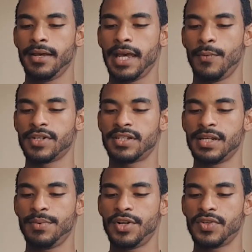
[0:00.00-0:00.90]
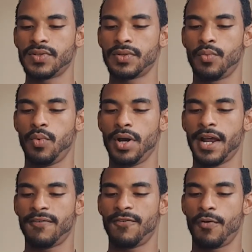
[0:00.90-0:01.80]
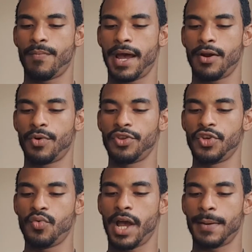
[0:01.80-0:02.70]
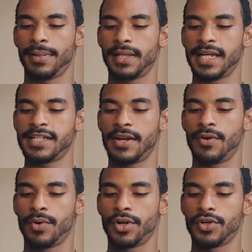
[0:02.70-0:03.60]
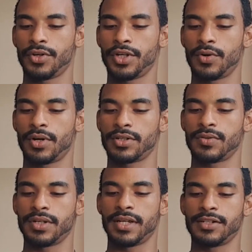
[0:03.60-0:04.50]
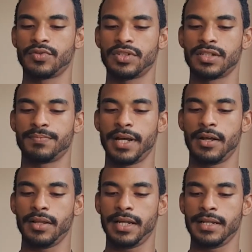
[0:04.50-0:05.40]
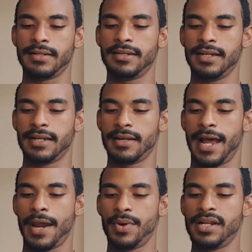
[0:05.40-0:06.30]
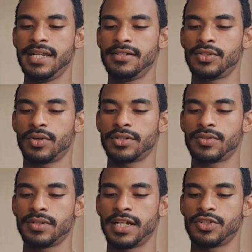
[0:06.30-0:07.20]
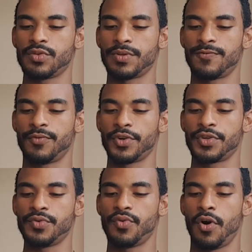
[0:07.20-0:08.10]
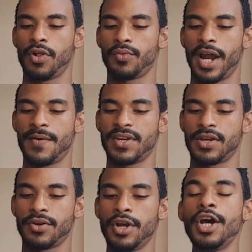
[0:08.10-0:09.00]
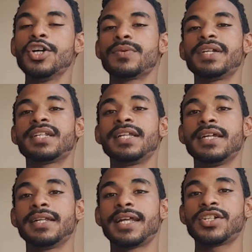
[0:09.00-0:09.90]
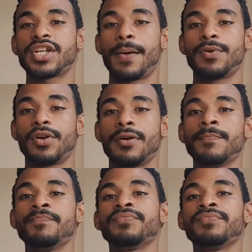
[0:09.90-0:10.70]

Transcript: It was similar to the one I felt back when you had placed everyone under Kyokansoi Getsu's spell. Indeed, I released Kyokansoi Getsu before you all arrived here. So basically, in the last chapter,